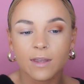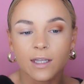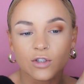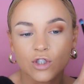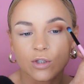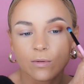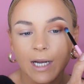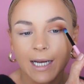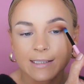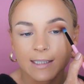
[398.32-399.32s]
than to
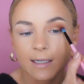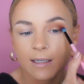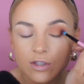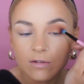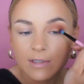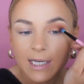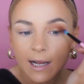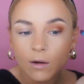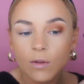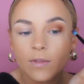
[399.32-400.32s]
add it. So
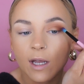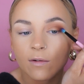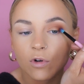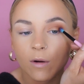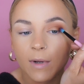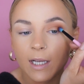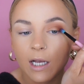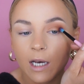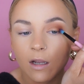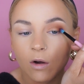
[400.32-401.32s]
now that I've got my
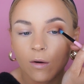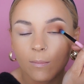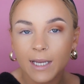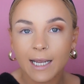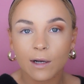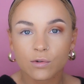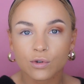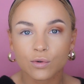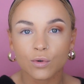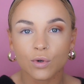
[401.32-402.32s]
colour on my
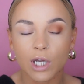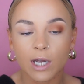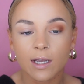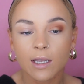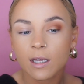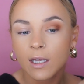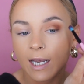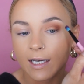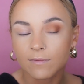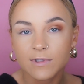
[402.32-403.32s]
outer corner
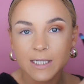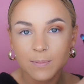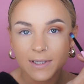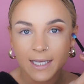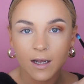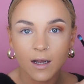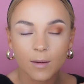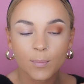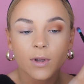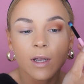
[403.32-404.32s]
and I've deepened that
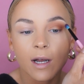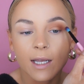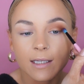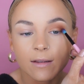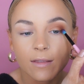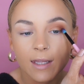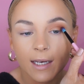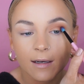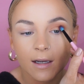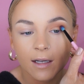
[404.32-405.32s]
up, I can
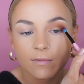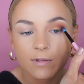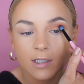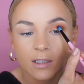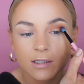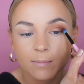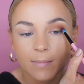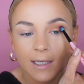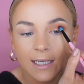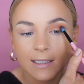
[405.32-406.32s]
then kind of start to
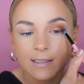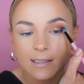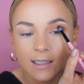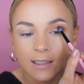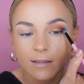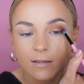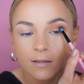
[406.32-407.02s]
blend it